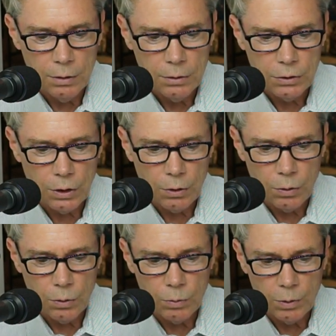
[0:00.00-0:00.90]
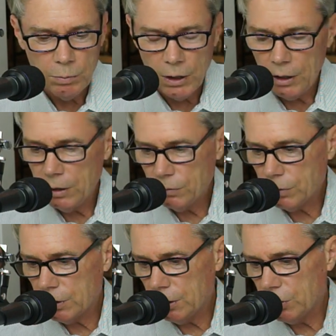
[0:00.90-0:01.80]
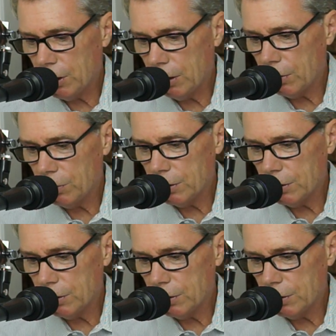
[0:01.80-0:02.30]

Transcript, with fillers: So, but an interesting channel